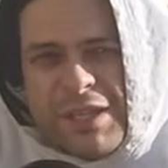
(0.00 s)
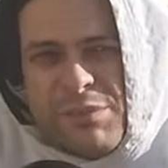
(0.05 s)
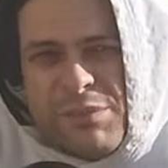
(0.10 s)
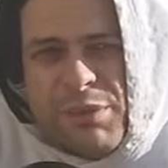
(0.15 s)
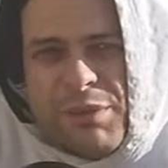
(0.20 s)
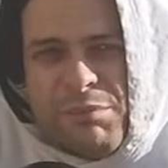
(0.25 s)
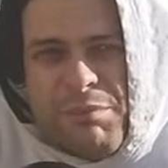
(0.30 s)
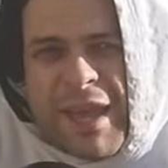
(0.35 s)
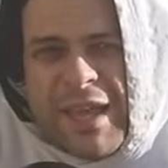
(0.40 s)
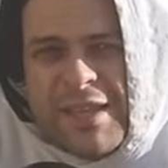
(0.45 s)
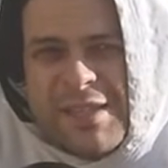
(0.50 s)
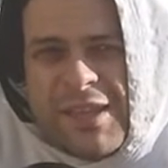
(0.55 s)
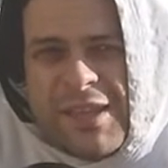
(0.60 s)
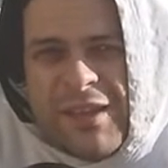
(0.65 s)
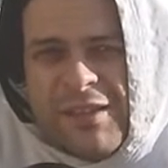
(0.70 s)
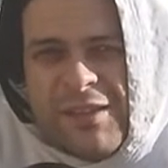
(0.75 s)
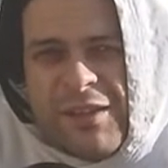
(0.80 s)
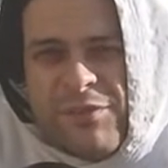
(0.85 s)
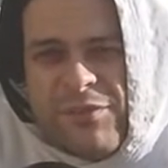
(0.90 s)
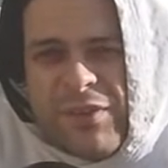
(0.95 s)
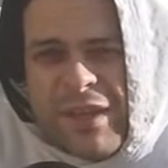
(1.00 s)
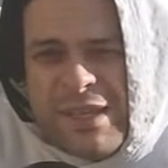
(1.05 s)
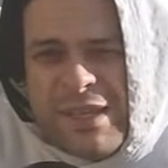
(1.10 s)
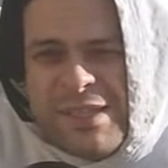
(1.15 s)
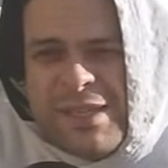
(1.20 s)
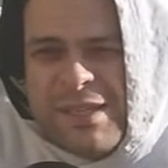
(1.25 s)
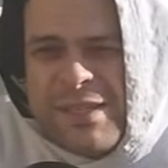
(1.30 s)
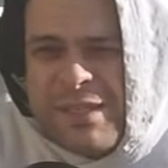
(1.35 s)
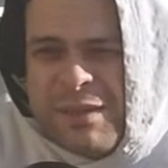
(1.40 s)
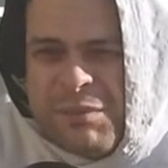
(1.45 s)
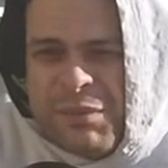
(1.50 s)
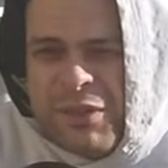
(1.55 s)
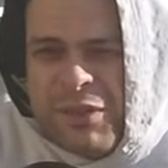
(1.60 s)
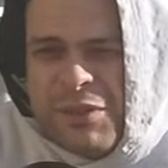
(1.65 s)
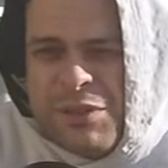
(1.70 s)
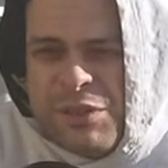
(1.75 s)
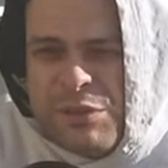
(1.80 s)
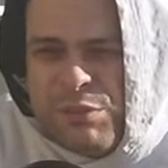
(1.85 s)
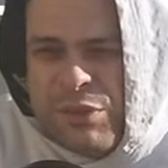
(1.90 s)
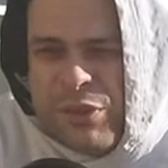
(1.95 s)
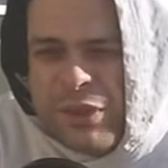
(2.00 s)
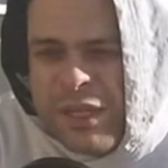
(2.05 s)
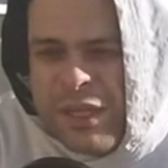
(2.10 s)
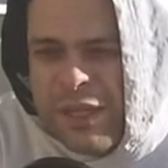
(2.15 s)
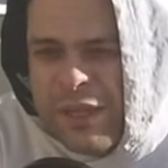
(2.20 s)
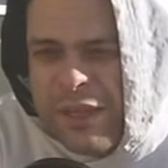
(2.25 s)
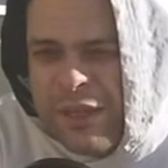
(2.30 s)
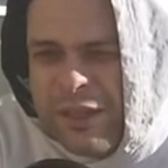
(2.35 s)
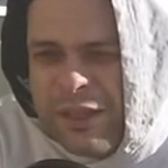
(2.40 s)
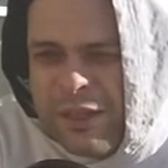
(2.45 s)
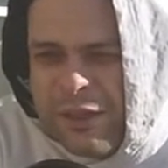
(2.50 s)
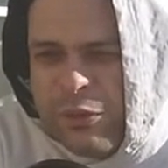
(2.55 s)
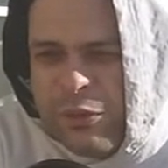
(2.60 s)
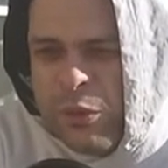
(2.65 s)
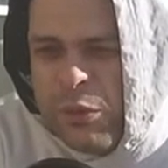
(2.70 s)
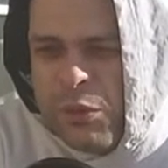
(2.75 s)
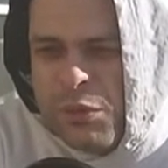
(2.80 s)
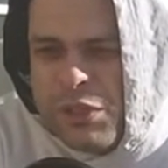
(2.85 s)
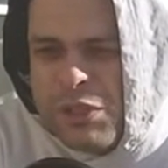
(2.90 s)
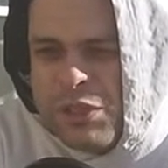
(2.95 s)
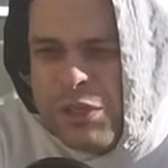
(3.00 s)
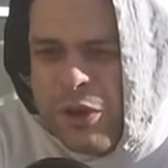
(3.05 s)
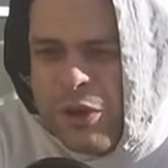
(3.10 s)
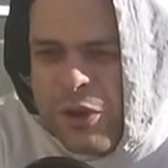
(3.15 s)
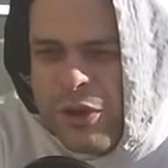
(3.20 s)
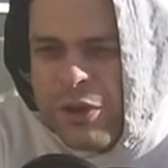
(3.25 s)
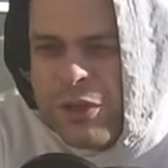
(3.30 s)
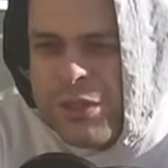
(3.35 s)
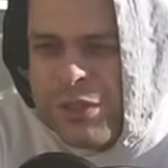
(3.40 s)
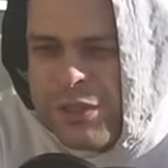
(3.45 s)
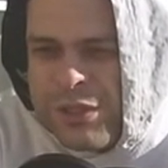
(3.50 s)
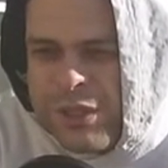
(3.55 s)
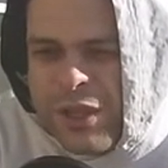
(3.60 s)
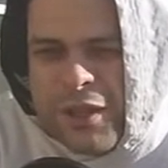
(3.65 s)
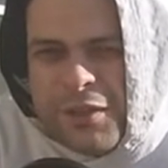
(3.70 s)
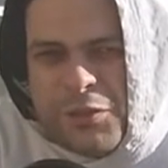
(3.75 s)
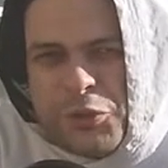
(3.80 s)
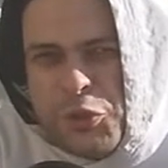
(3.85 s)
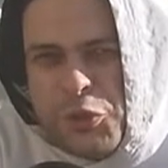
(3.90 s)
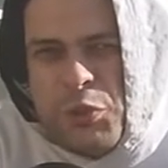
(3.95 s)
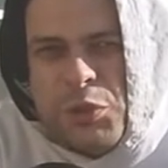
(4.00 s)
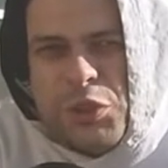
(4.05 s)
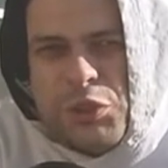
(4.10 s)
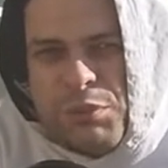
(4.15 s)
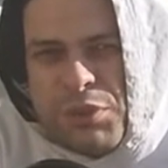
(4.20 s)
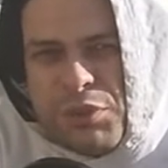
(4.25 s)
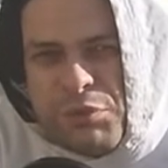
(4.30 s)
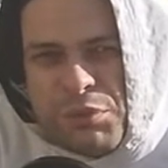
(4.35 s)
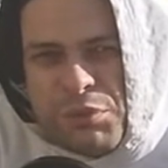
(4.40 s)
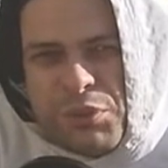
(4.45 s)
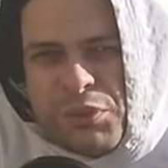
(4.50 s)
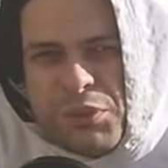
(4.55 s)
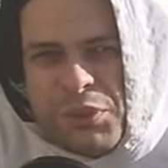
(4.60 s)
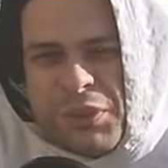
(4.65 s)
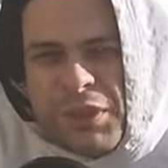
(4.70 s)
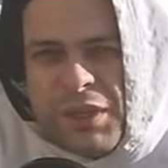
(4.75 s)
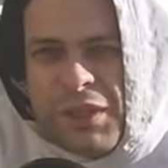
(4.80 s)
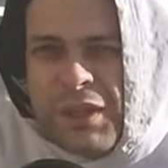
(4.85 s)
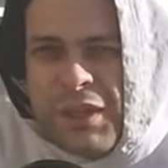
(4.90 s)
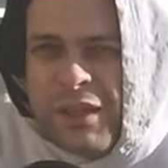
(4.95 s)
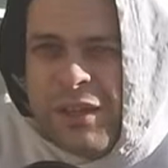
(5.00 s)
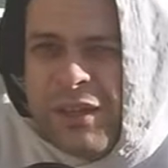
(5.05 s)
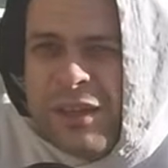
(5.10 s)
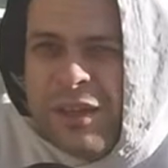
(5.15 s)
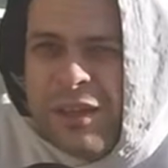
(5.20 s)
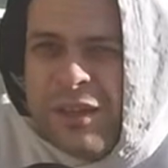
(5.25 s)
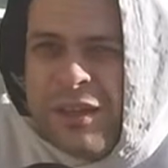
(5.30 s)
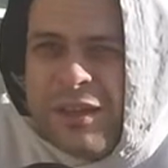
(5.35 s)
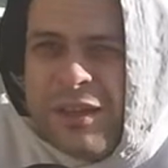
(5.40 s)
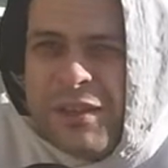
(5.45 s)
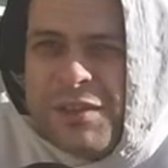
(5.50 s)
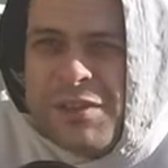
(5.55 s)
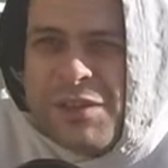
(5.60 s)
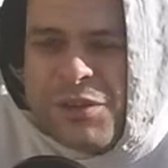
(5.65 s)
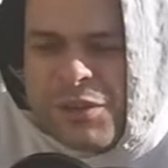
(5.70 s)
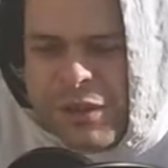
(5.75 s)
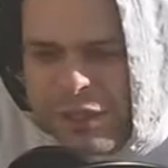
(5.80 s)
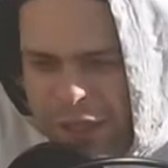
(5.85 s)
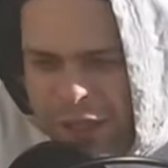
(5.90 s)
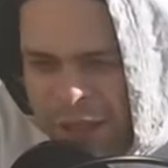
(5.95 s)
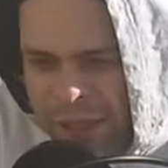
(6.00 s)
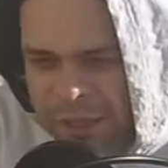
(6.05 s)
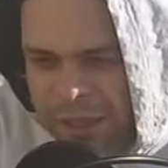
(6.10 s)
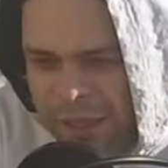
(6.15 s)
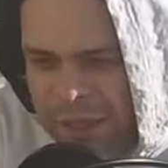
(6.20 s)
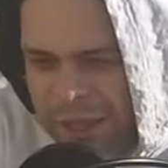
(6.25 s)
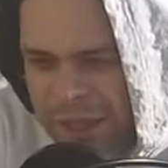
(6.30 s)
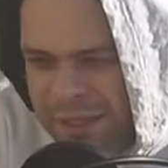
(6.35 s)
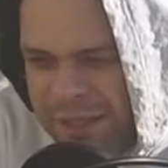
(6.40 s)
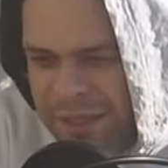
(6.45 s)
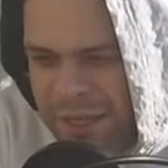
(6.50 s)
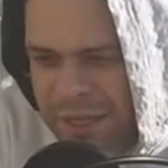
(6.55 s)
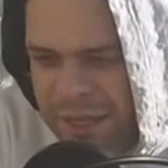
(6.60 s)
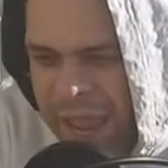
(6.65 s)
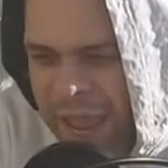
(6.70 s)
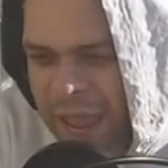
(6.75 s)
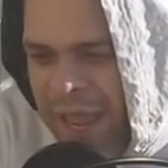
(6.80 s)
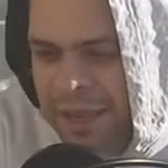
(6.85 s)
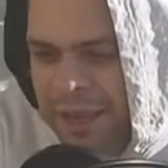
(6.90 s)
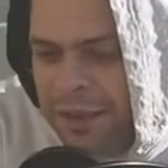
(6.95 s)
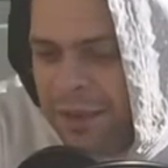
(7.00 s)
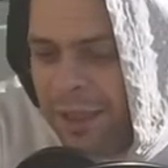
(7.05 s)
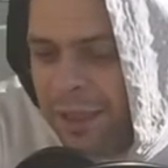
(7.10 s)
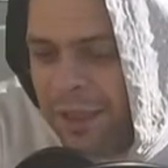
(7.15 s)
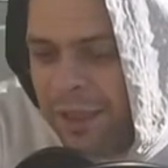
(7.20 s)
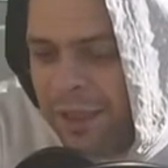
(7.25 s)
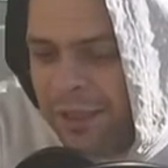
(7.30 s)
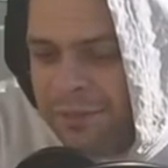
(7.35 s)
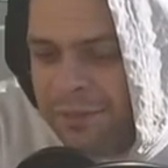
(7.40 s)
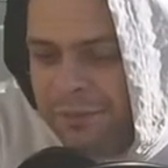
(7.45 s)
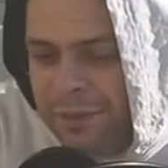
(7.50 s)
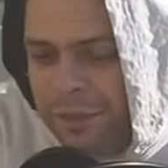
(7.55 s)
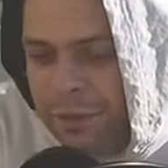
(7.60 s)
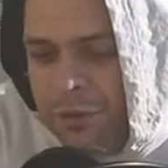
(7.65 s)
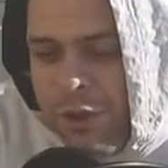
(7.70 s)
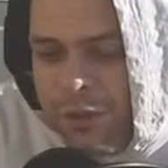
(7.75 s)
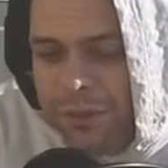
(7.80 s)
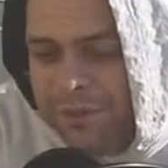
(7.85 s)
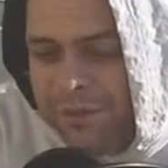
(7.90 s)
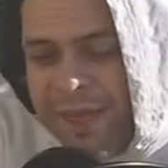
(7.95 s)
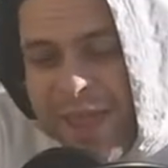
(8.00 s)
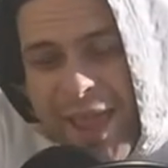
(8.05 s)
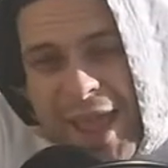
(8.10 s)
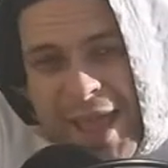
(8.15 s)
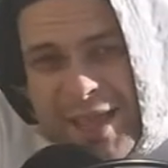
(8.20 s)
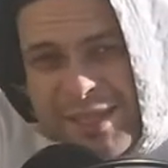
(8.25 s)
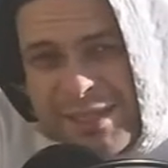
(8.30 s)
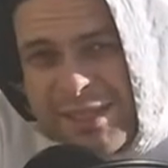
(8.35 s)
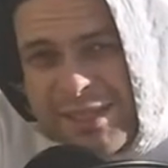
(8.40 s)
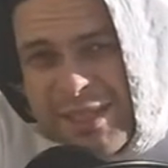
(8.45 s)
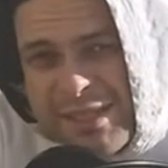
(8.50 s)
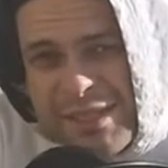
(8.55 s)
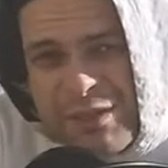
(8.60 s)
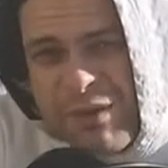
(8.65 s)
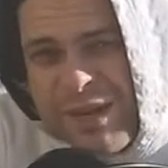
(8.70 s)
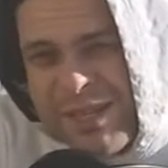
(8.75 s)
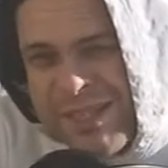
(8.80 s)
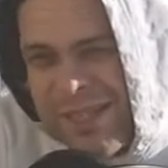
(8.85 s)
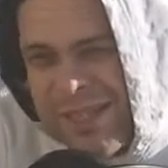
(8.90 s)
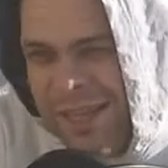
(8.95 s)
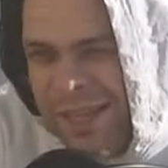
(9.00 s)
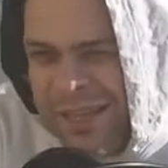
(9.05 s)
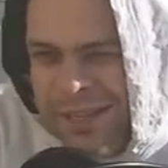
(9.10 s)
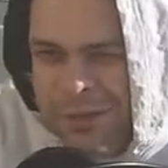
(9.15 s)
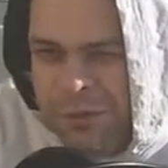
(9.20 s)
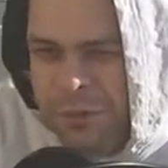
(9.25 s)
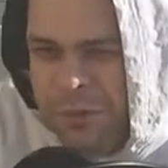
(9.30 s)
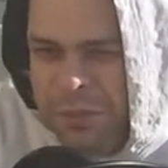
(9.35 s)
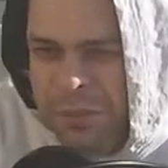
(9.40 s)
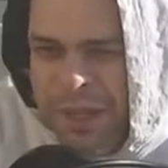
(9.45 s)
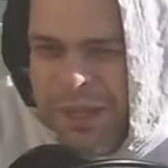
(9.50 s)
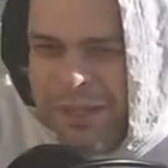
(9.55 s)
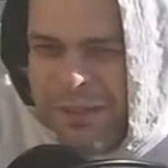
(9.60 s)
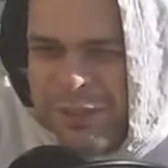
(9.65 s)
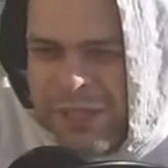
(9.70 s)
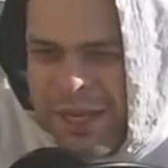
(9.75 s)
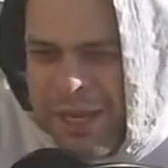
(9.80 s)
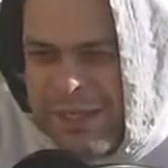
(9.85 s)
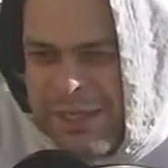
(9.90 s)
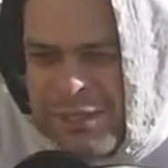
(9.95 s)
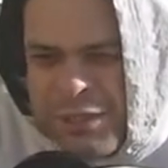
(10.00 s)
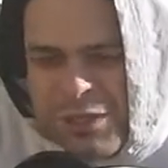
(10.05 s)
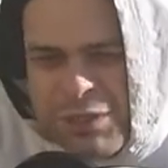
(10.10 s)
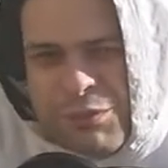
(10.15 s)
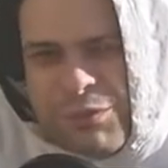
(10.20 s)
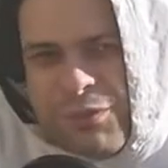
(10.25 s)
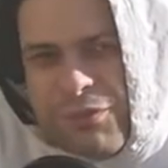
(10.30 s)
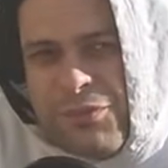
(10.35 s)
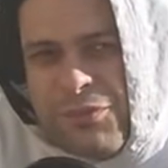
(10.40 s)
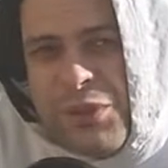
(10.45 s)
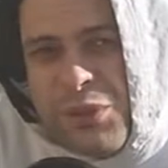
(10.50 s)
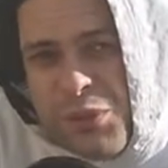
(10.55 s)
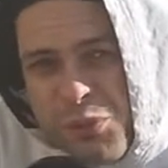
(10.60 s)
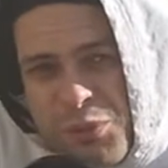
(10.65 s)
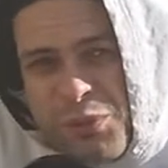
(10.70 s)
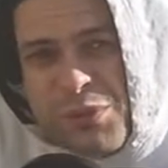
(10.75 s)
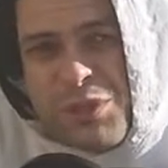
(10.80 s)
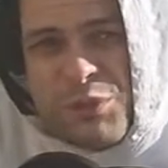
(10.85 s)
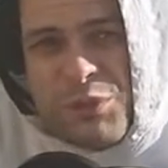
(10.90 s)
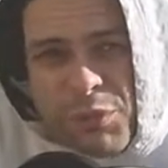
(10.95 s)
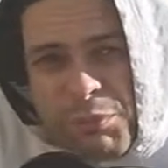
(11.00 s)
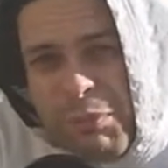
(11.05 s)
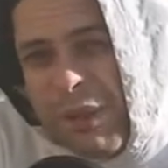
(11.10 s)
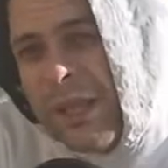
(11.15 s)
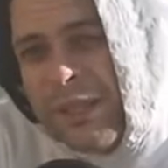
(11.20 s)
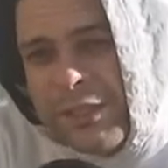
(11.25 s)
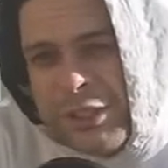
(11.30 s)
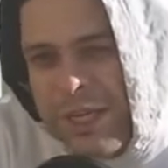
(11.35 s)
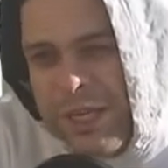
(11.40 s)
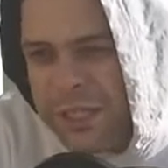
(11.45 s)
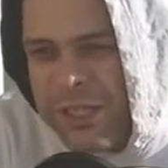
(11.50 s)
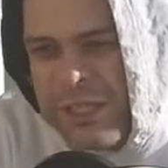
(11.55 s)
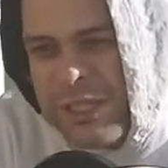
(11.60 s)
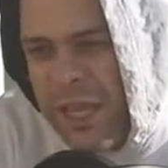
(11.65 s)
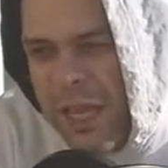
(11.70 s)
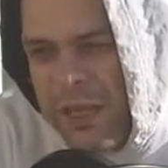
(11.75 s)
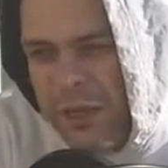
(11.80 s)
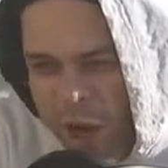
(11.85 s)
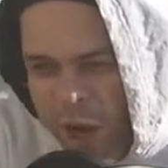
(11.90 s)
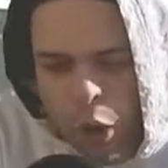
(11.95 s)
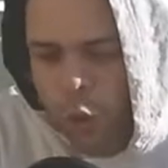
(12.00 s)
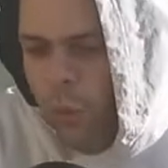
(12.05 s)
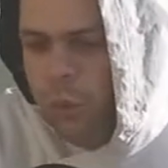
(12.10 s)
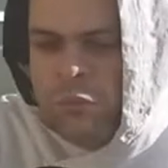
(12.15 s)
put masks on their face is similar to putting gold stars on Jewish people during the Holocaust. And you know that they asked this crazy lady to apologize, and she refused to apologize. She said, "No,